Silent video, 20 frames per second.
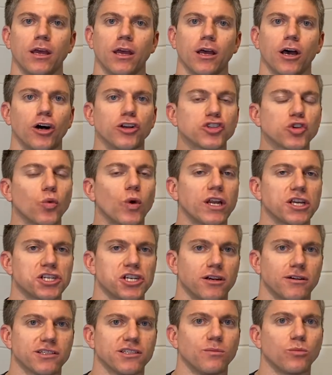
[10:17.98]
Also want to
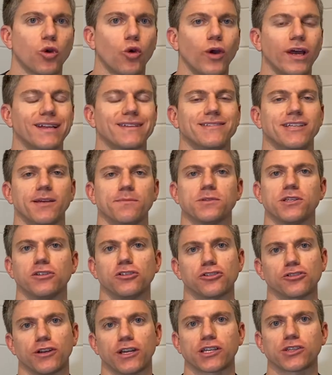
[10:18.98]
share some quick tips and
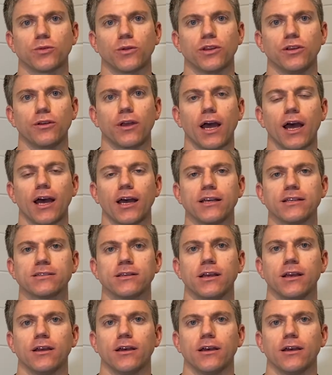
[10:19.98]
tricks with you guys.